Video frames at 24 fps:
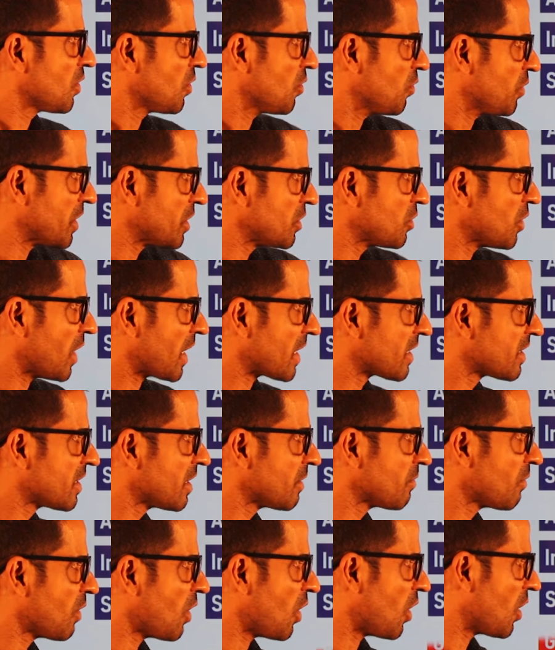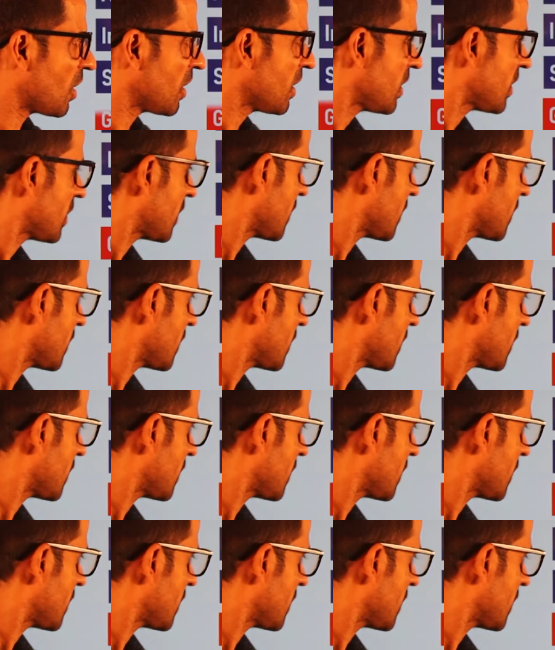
When you add them all,